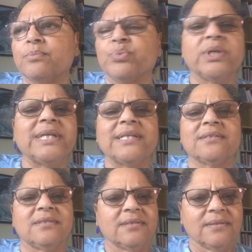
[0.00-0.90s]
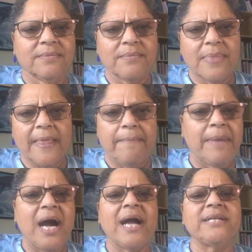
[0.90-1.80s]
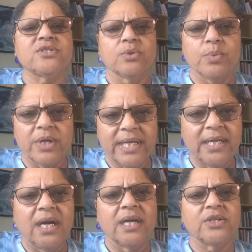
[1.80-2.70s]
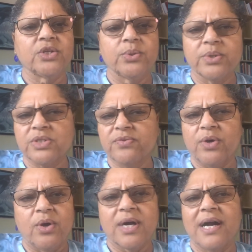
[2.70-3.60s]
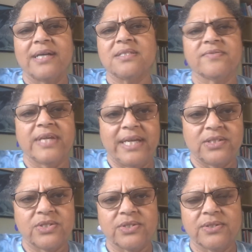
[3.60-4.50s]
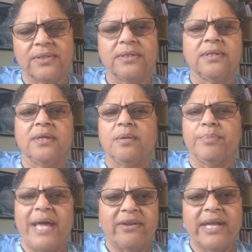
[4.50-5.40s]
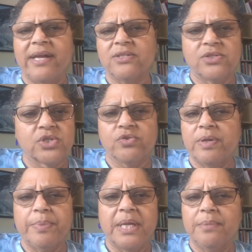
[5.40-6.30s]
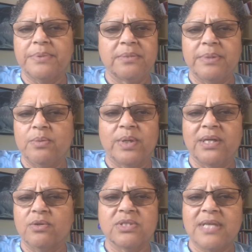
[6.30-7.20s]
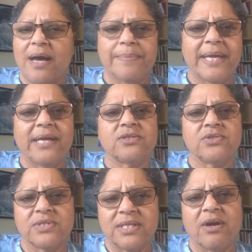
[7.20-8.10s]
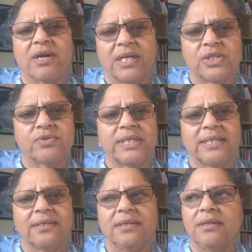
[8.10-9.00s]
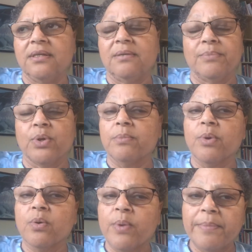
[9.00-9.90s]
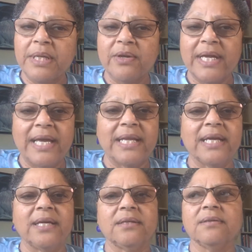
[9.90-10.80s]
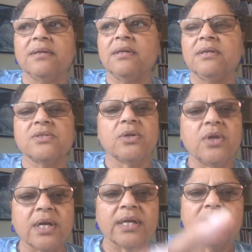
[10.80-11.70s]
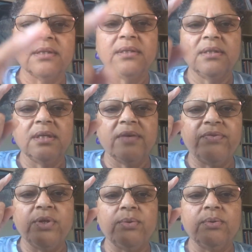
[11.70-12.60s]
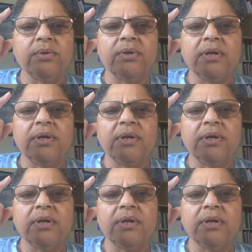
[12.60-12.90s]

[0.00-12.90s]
brilliant minds are working on cures for all kinds of cancer. Bladder cancer is creeping up to be one of those top cancers in our country. More and more women are getting it. So look, if you